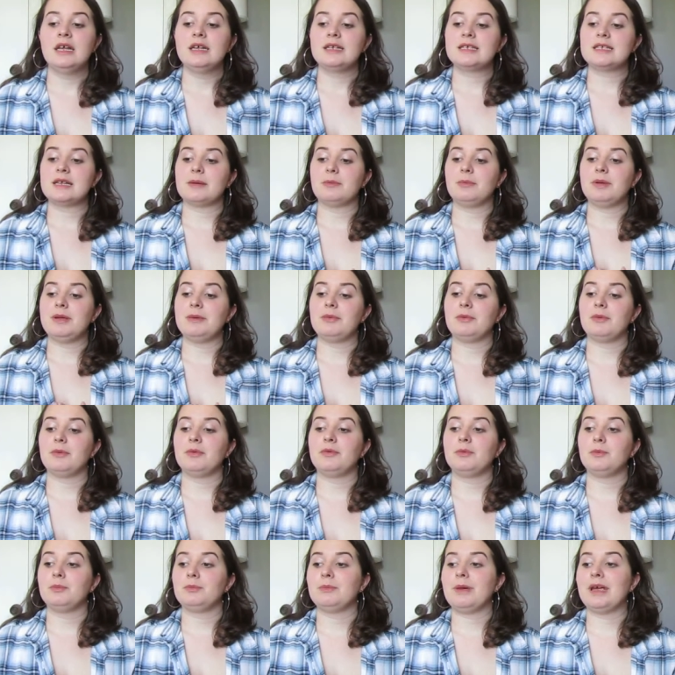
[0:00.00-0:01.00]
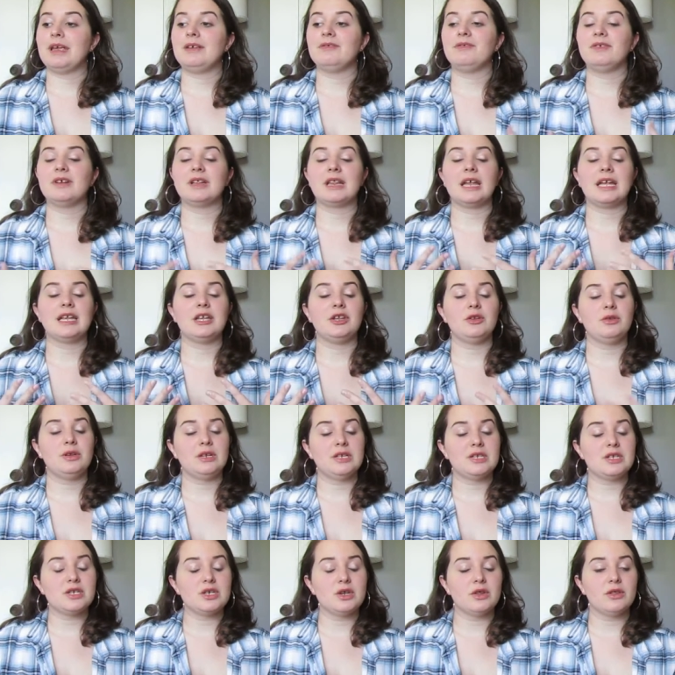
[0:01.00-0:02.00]
Some people may feel like you
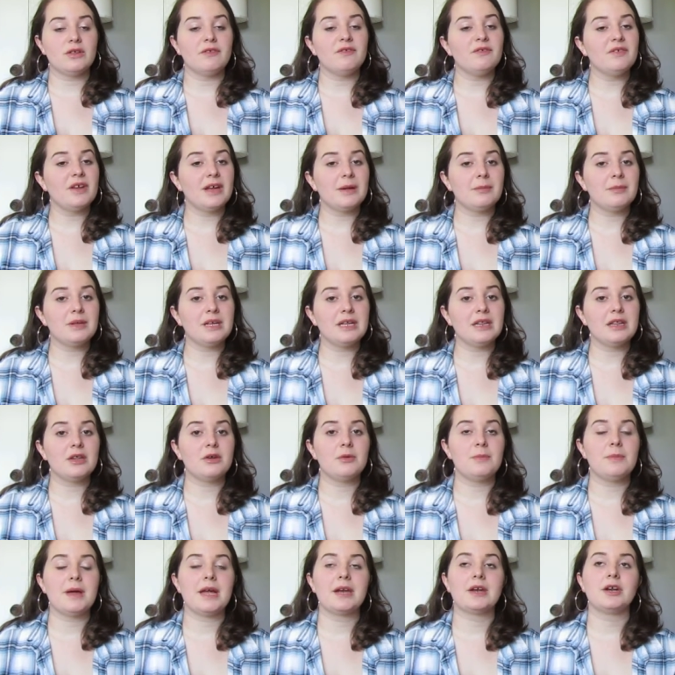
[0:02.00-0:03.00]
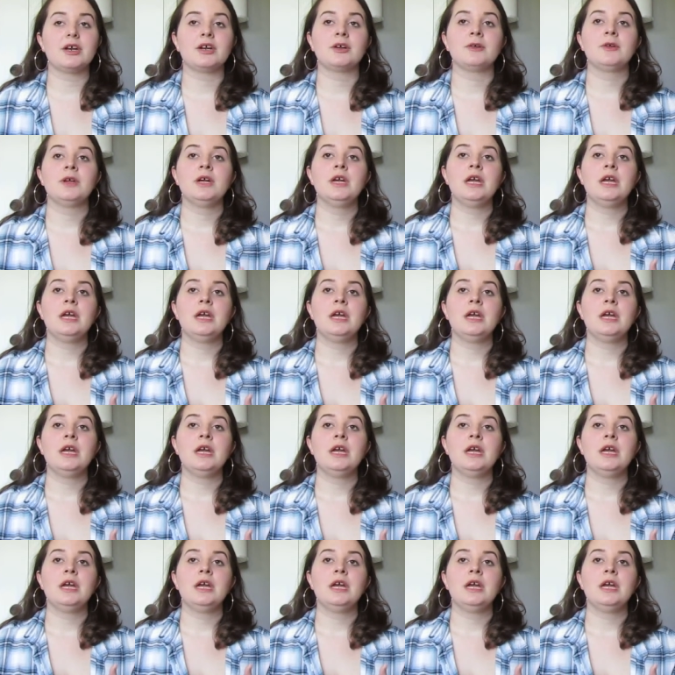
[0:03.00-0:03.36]
need to know the family a little better.